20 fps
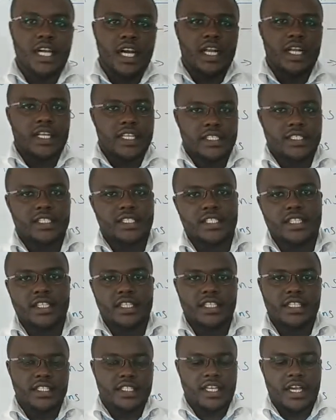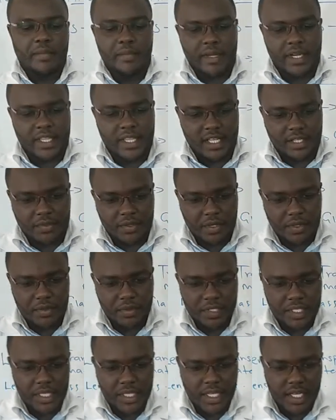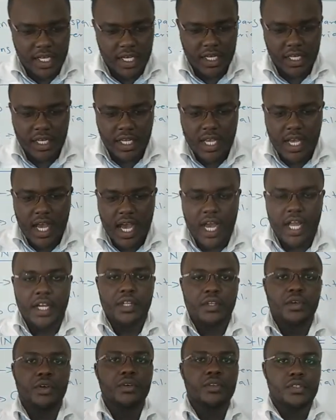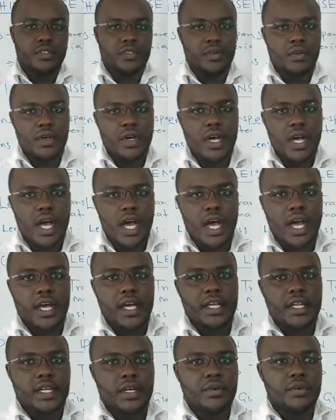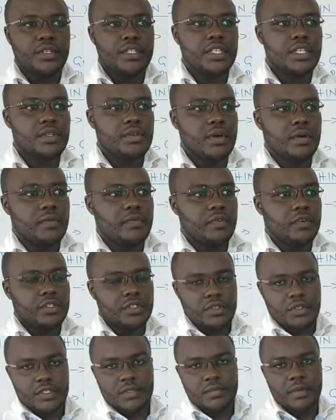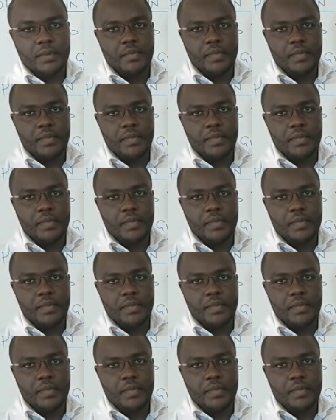lens in this camera that you are using here, and you're also recording your photos maybe